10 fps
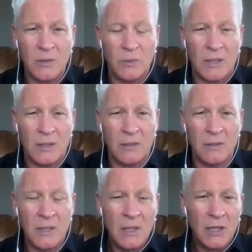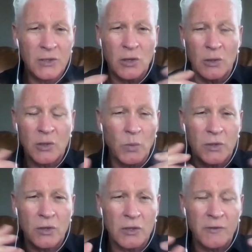We're a church
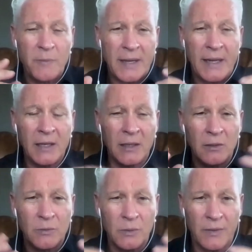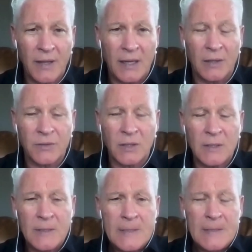of about 800 to
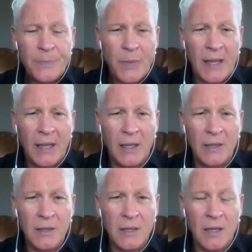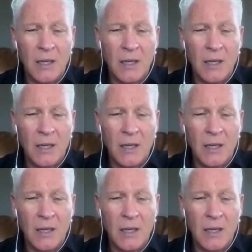1,000, and